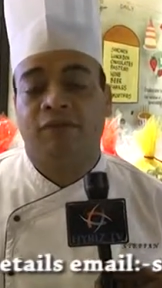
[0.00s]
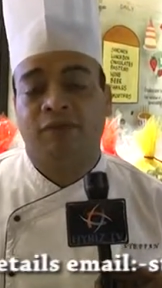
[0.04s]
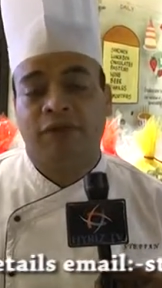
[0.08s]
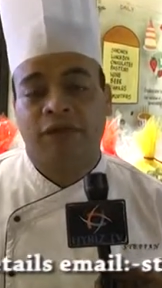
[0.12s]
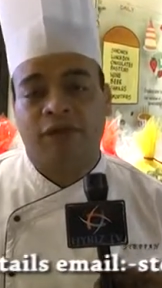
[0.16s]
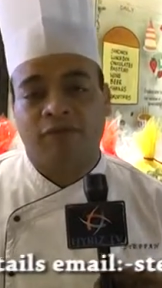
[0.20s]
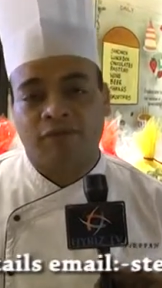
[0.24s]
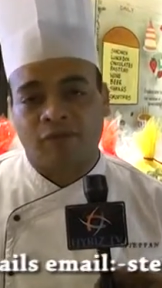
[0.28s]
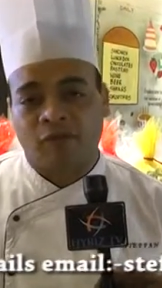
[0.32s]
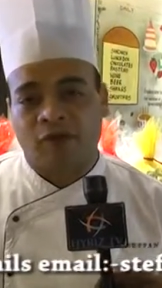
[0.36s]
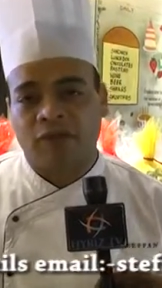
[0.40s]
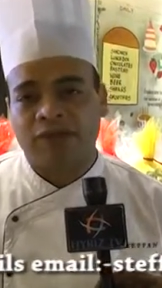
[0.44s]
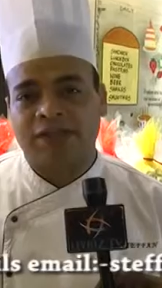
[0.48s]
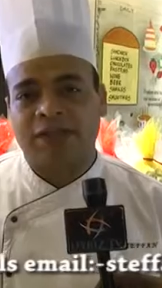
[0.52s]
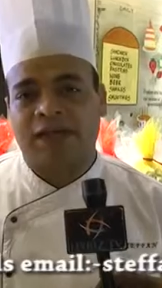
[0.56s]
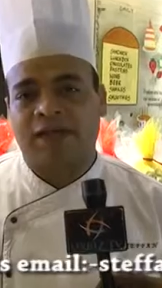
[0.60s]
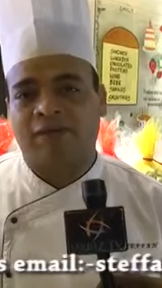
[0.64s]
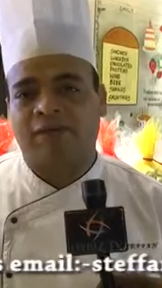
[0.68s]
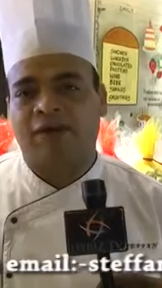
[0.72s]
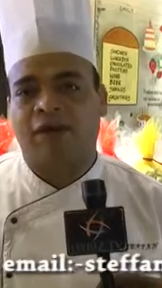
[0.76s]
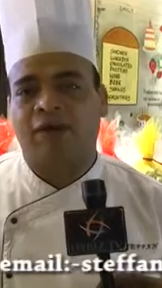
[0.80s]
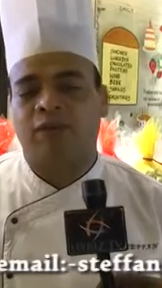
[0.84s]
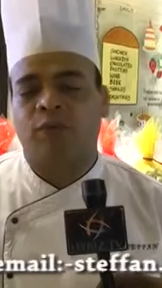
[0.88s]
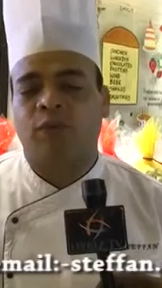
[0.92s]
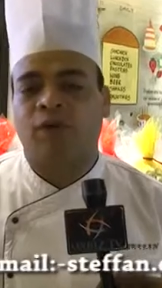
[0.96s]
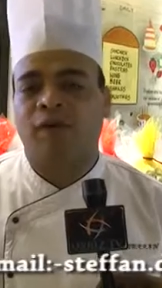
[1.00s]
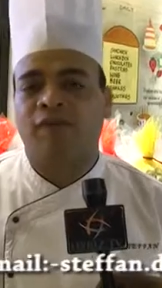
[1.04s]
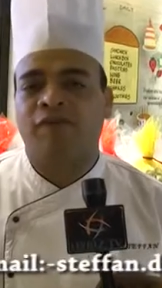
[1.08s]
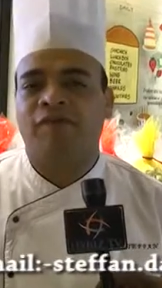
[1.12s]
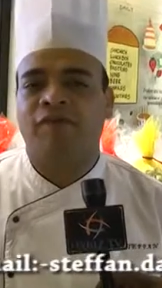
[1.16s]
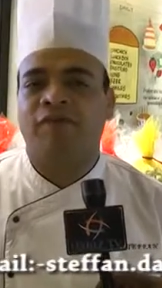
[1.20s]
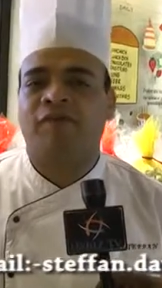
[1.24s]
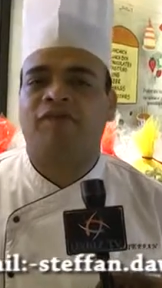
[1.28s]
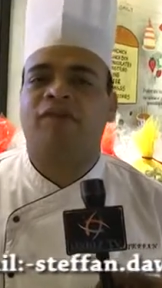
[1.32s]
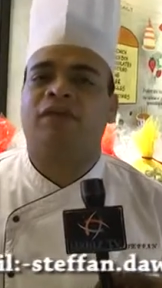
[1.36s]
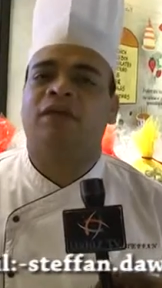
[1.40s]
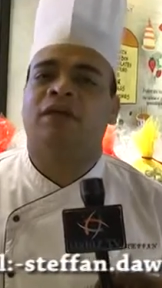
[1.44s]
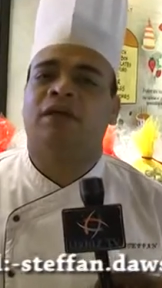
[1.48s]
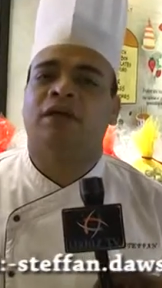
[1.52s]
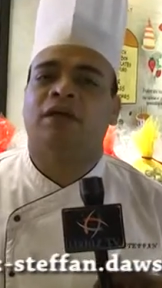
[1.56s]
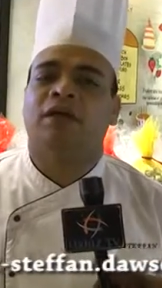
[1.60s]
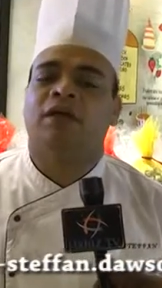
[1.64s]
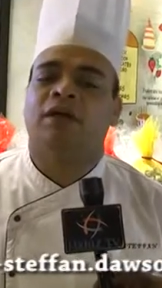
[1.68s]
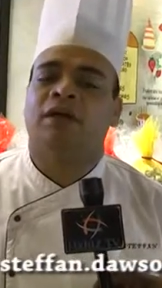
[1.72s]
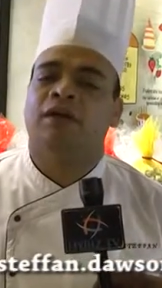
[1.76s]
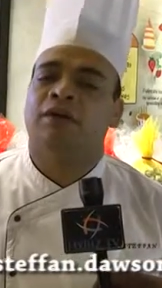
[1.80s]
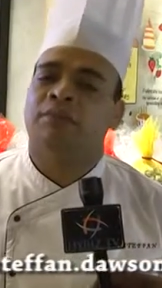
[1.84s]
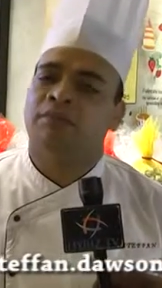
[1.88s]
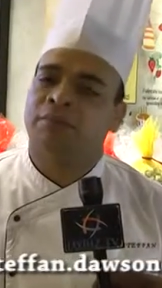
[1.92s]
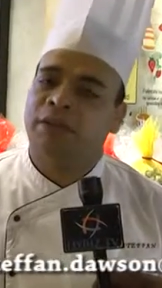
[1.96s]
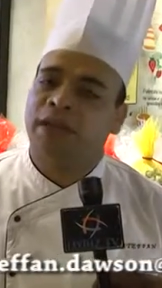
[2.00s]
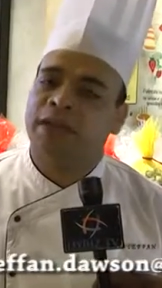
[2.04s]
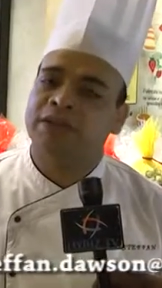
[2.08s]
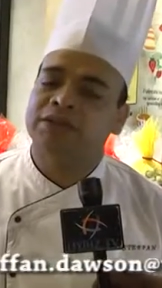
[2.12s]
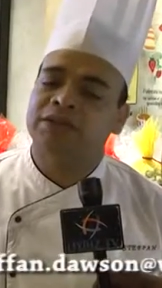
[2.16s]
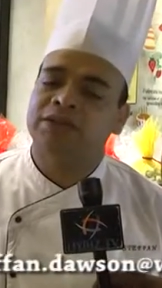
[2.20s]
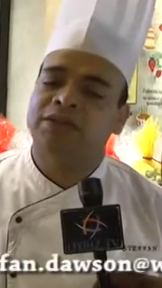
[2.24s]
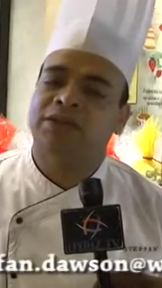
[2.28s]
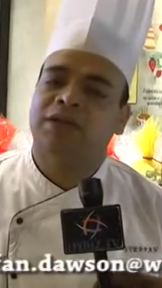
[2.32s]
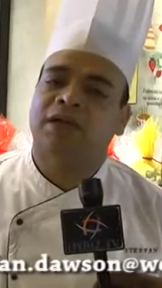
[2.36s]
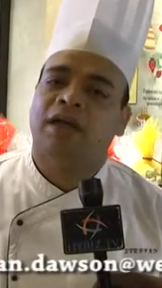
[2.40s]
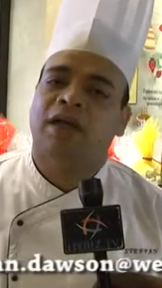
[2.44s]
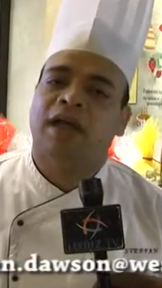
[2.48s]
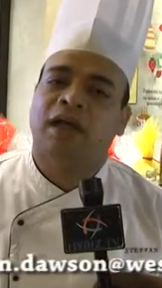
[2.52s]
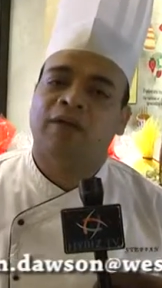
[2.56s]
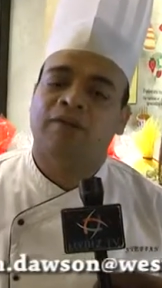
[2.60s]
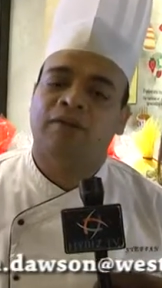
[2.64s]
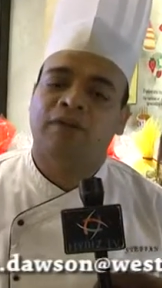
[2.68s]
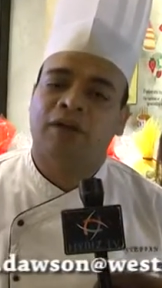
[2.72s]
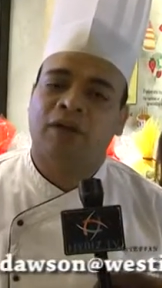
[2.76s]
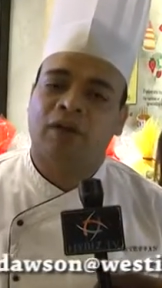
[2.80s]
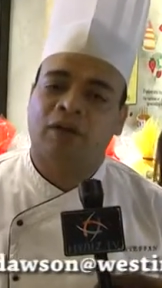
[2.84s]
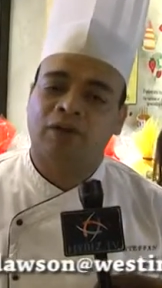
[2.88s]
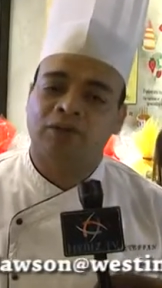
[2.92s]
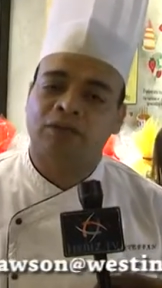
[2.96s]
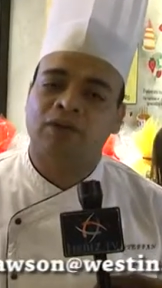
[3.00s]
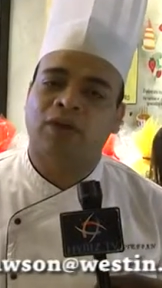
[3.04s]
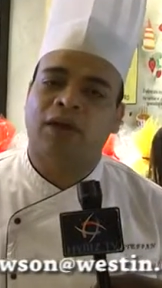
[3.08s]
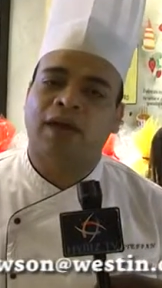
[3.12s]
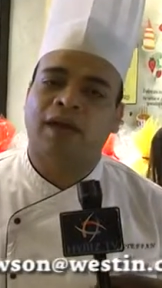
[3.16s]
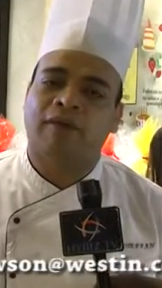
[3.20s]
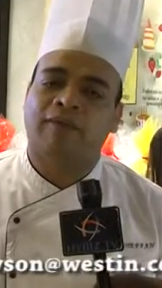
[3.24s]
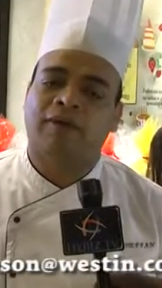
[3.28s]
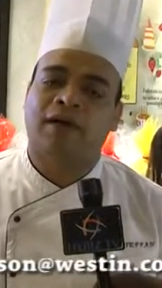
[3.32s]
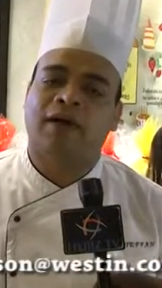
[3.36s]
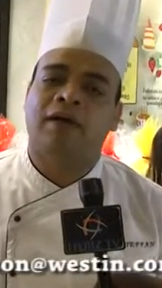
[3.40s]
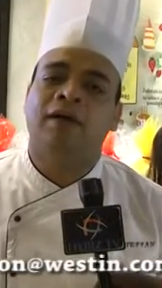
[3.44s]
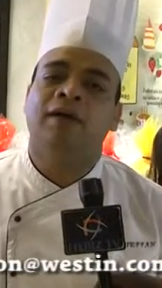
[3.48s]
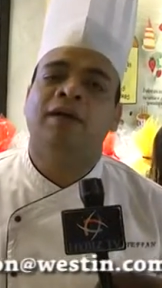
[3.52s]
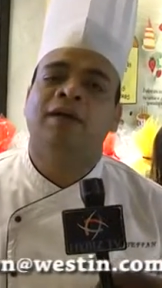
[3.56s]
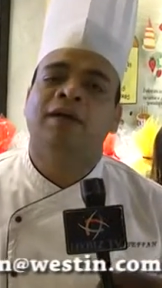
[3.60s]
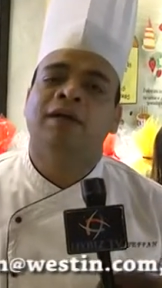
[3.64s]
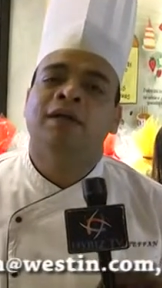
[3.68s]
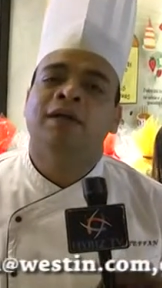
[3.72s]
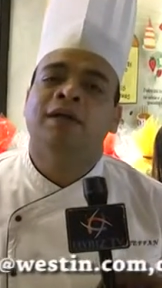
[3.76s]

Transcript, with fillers: We of course have our 25th uh, brunch and we also have a,